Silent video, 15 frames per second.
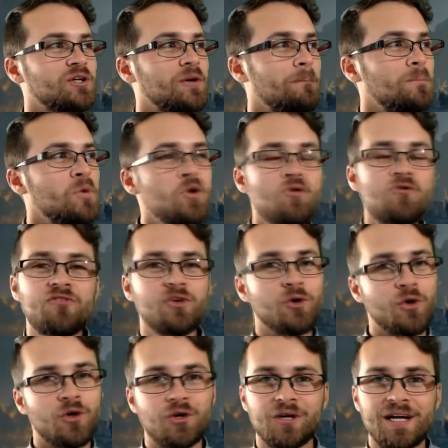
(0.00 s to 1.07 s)
move
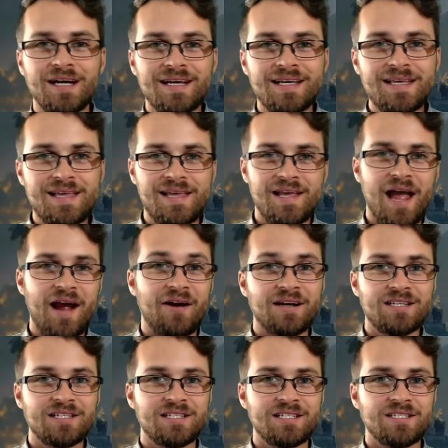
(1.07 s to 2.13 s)
your
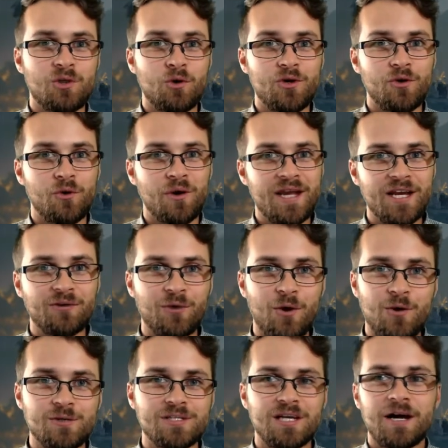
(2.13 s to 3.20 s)
characters or your
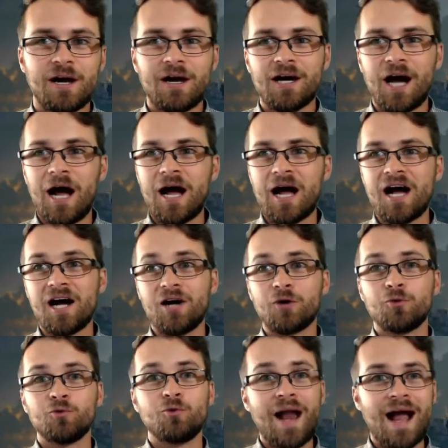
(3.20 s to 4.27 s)
heroes
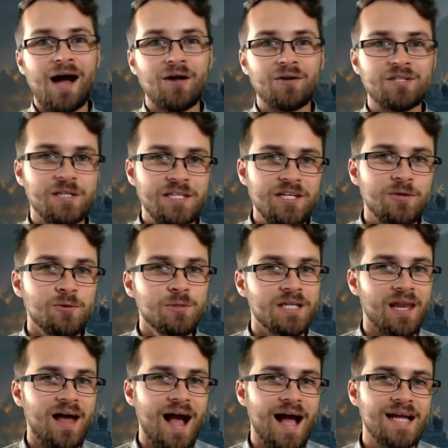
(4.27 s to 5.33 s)
around to
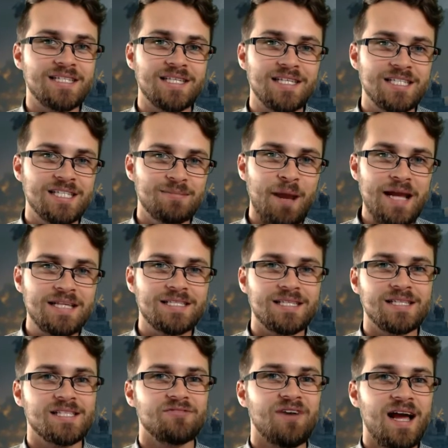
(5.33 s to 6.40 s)
utilize the space
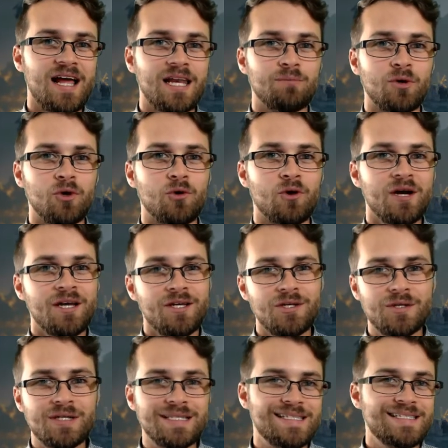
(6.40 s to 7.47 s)
that's available,
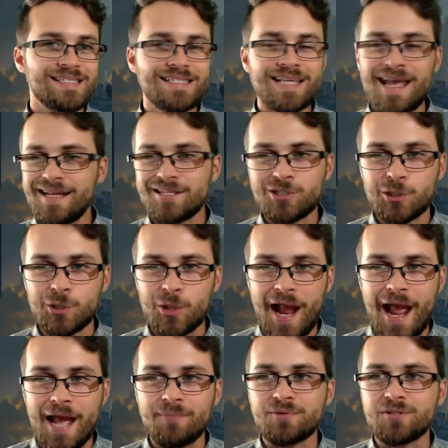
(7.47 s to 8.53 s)
you can set
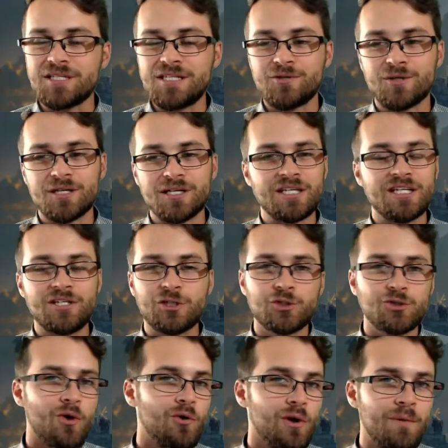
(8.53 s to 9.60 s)
traps and you can
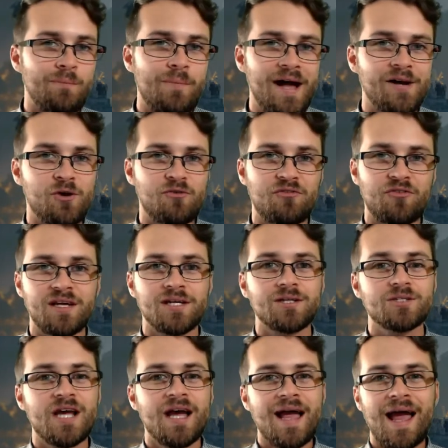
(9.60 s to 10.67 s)
control a
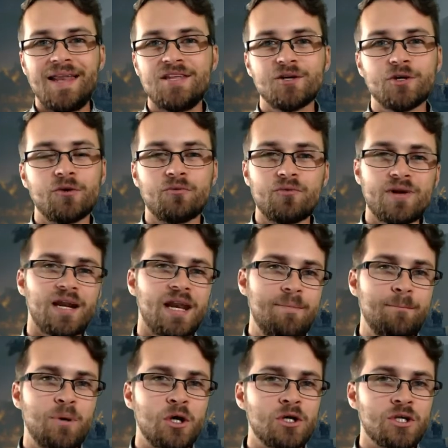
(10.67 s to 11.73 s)
battlefield and you can really
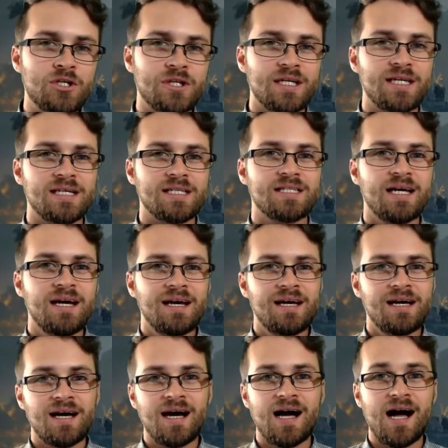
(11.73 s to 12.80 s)
push things
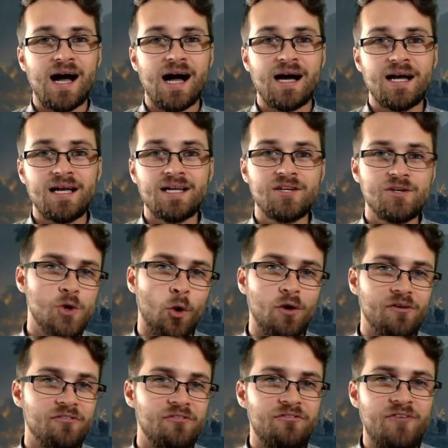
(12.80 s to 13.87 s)
in
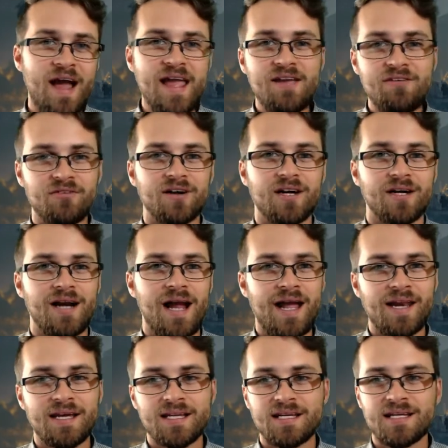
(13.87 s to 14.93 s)
your favor.
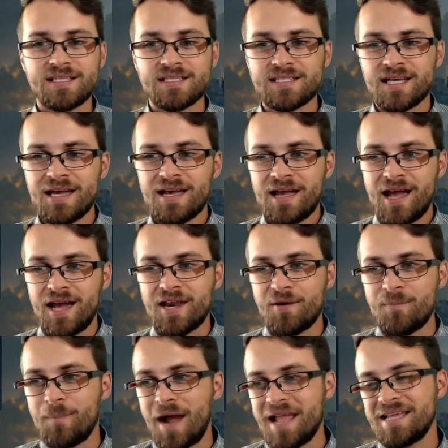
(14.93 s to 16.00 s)
And it is an
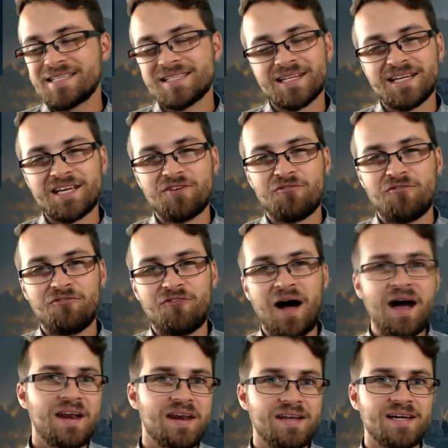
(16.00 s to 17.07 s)
amazingly
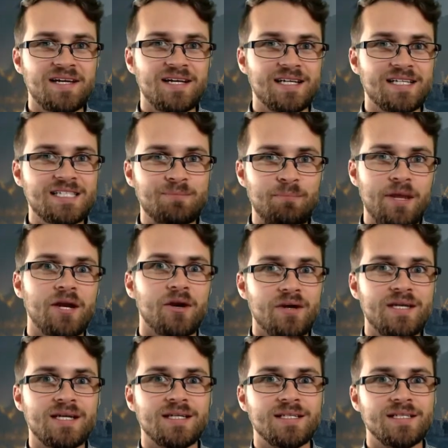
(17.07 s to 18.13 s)
fun
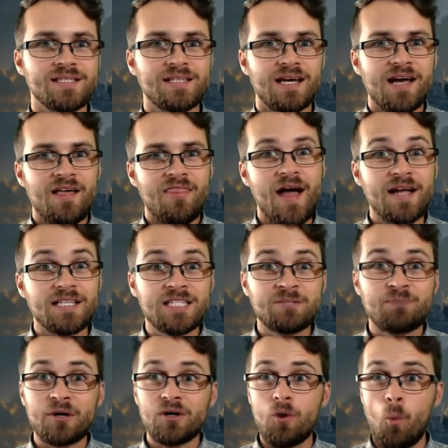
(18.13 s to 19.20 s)
experience that
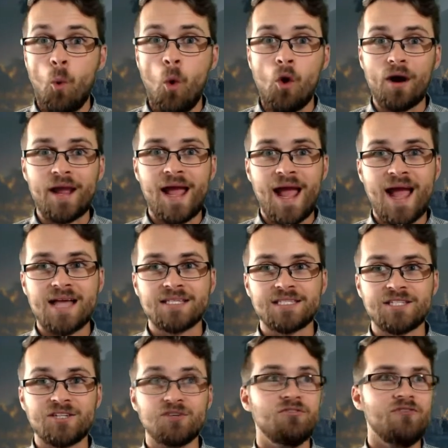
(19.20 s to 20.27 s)
Spirit Walk has
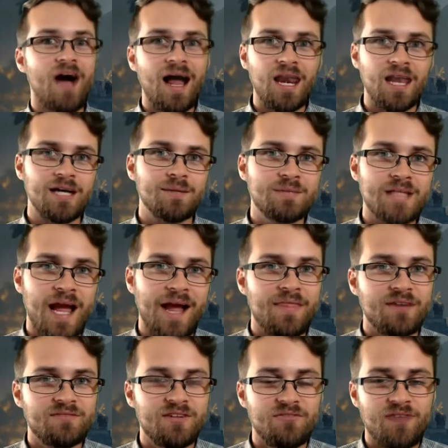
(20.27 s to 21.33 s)
developed, and
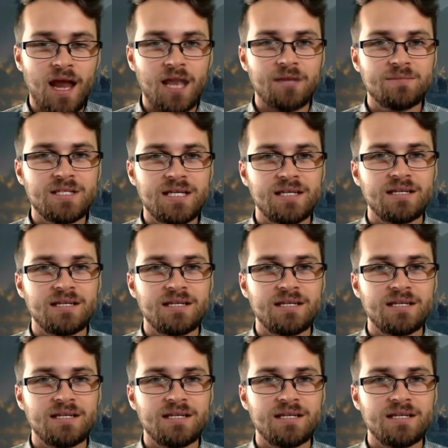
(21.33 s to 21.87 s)
they've developed it